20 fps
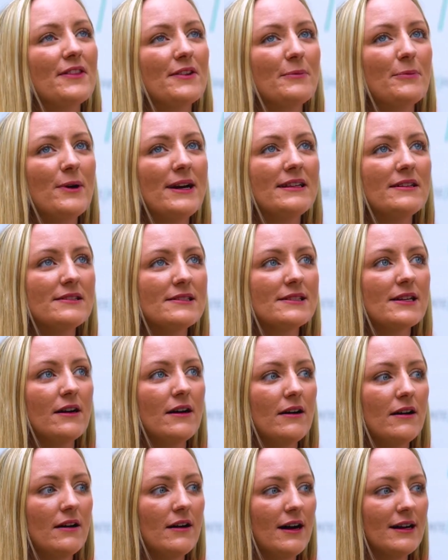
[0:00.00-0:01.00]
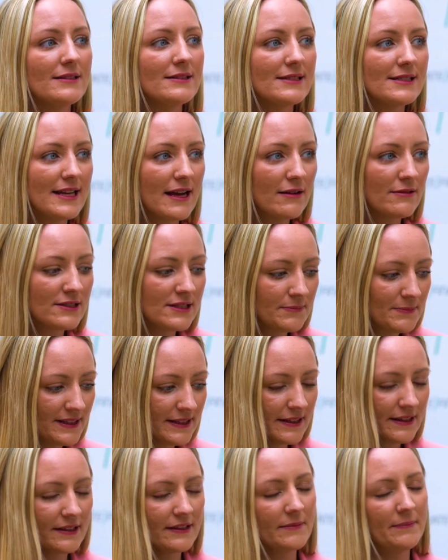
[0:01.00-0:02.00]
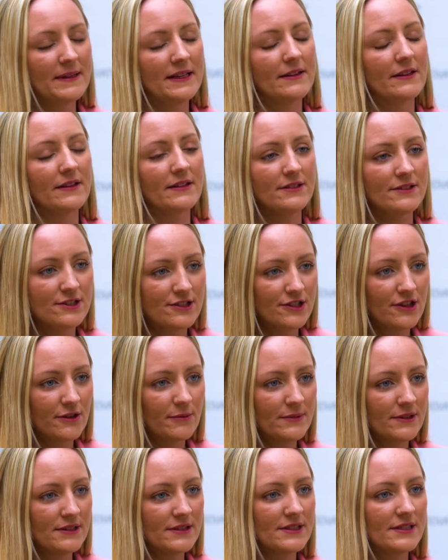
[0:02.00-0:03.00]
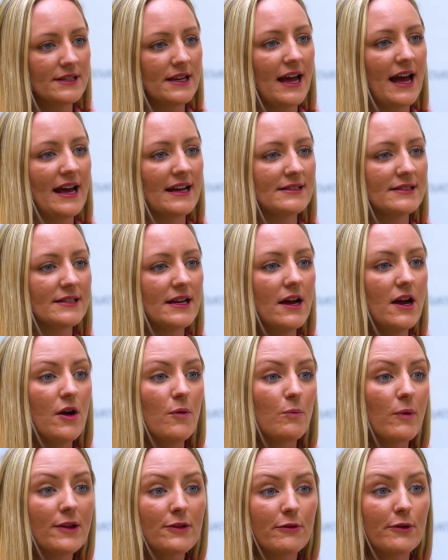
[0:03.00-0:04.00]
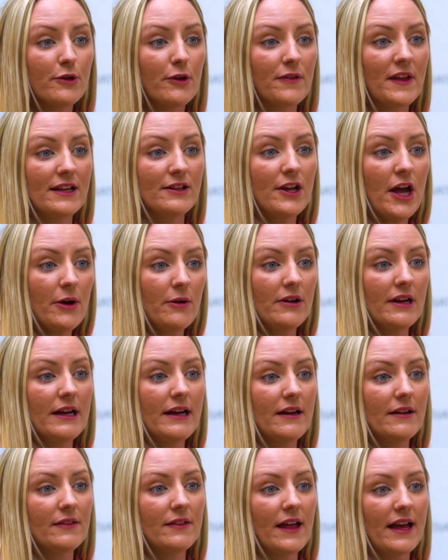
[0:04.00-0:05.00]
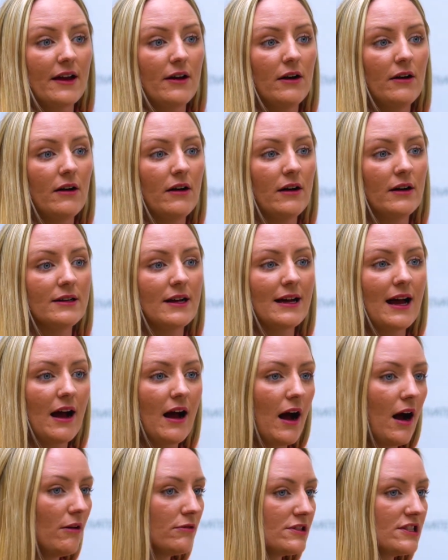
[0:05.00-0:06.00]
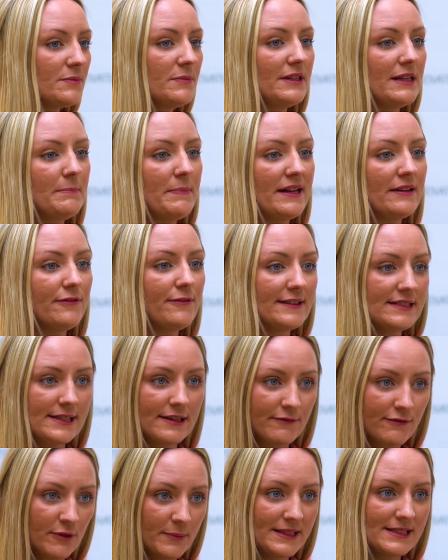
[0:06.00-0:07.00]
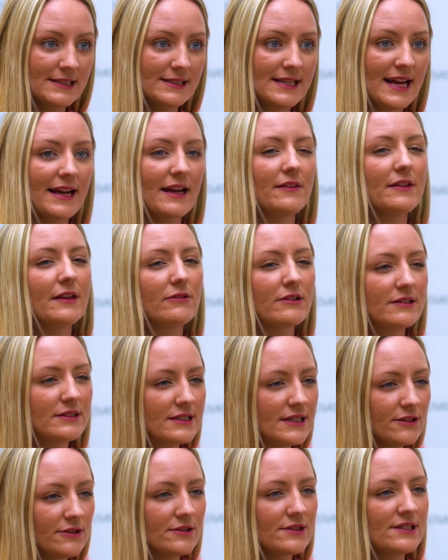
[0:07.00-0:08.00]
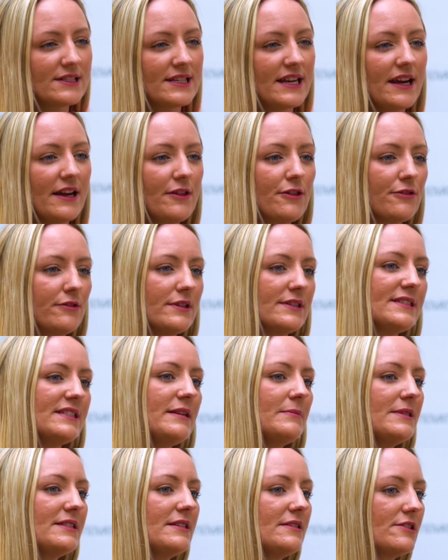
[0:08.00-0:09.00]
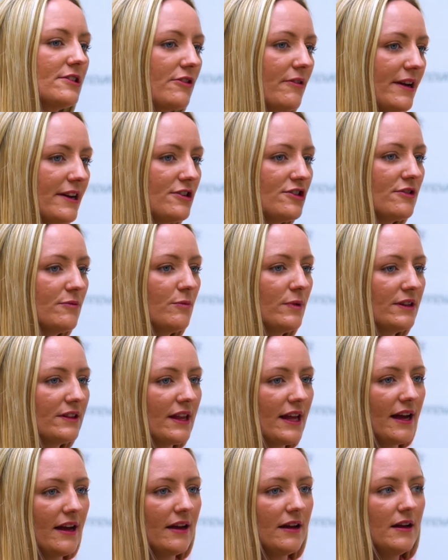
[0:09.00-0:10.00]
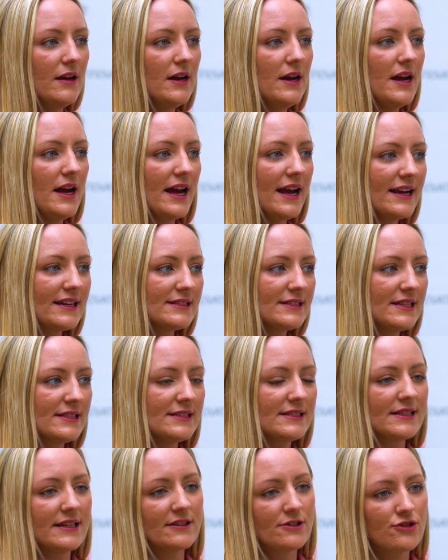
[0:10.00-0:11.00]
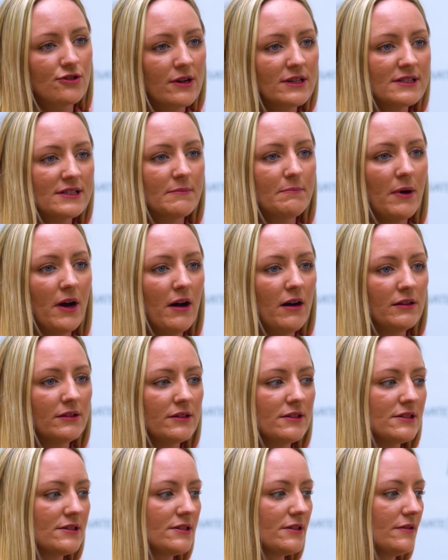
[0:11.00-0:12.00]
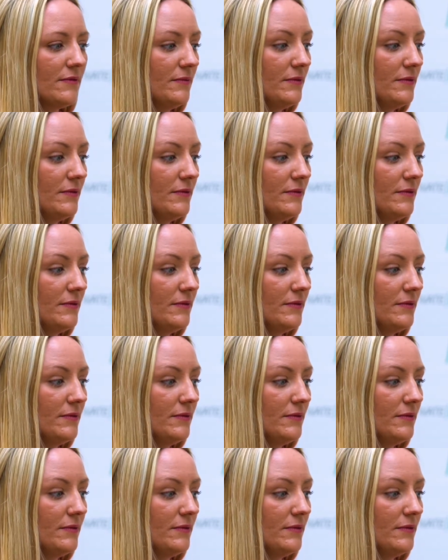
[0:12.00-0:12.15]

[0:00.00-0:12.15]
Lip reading: the winners are undoubtedly going to be the consumers, as whether or not they know it, they are ultimately benefiting from it today. And they'll continue to see it through the seamless integration with their existing trusted partners,